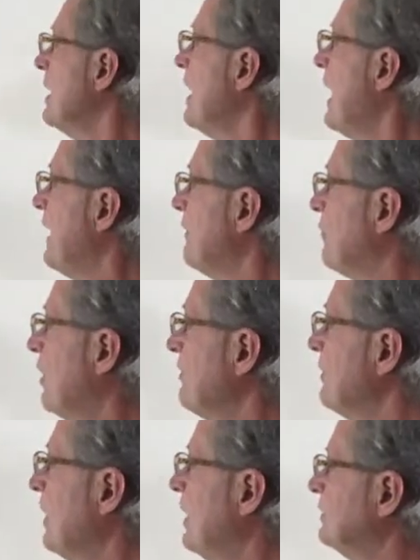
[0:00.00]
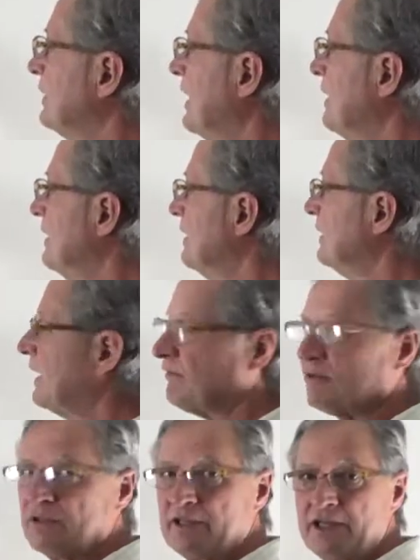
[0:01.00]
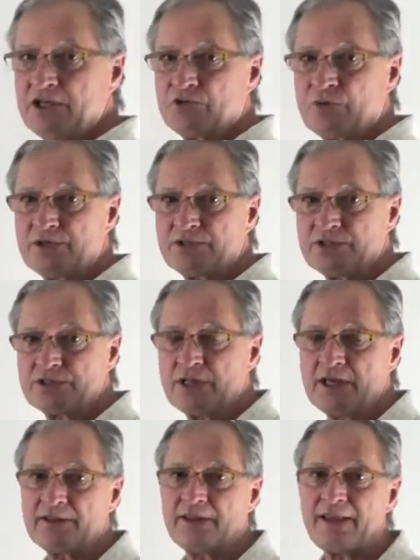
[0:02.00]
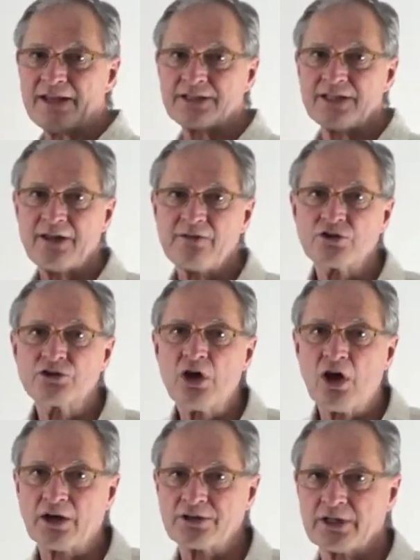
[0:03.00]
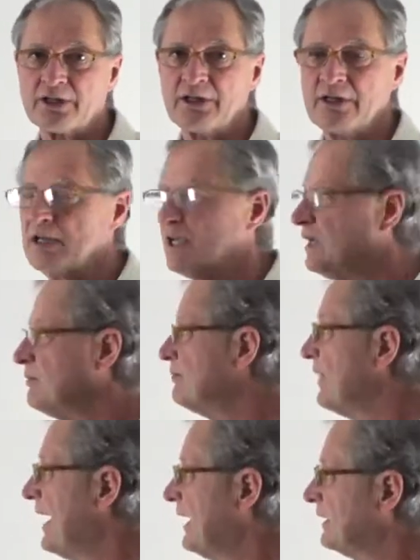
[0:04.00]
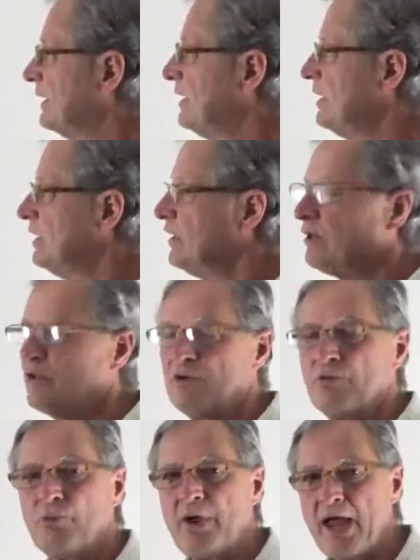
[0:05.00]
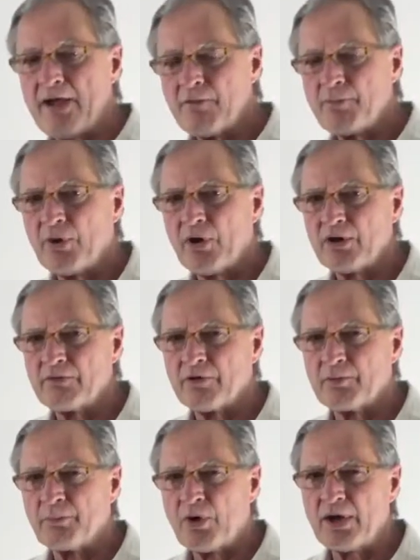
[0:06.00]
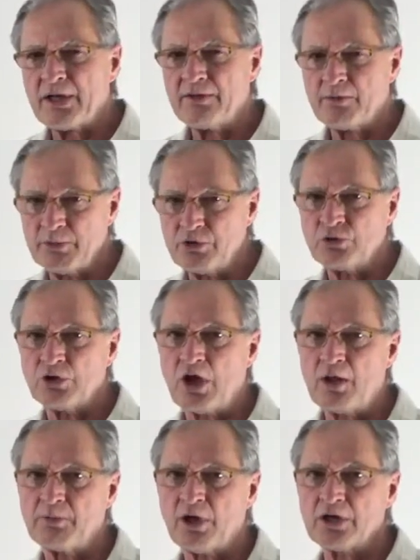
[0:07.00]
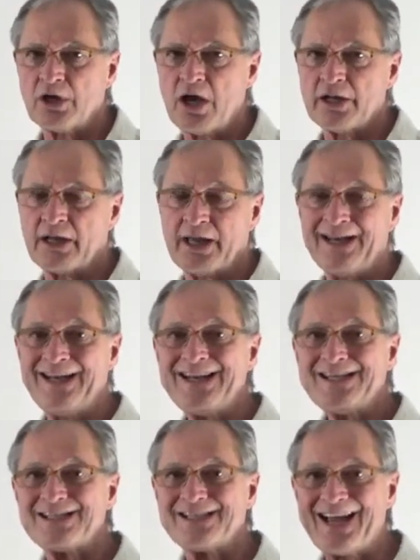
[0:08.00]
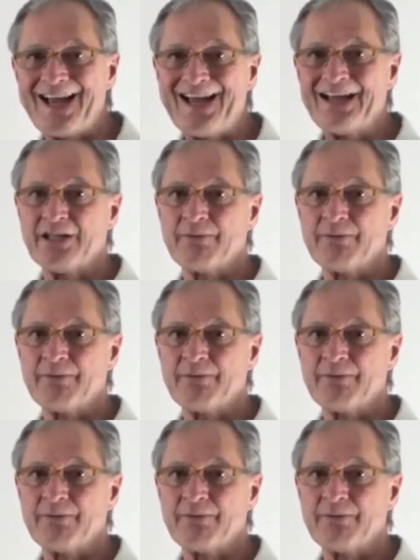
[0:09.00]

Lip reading: And if carbon dioxide level increases, then that's another toxic impact. We have a part of our body, the medulla oblongata, and inside the